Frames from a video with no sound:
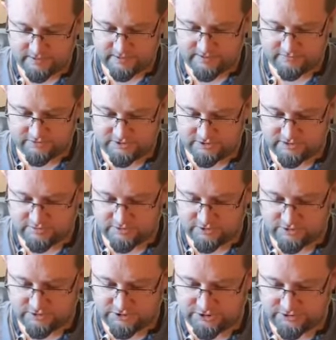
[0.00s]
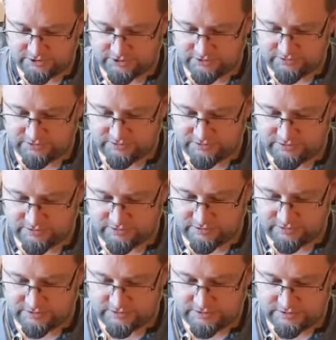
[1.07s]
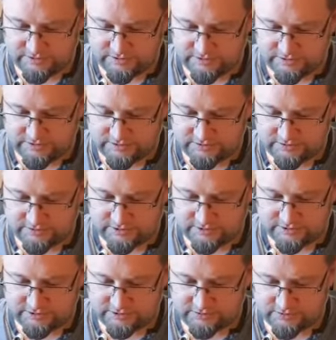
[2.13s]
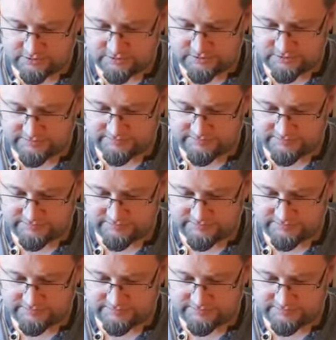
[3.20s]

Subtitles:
Obviously, I'm not going to show you this one.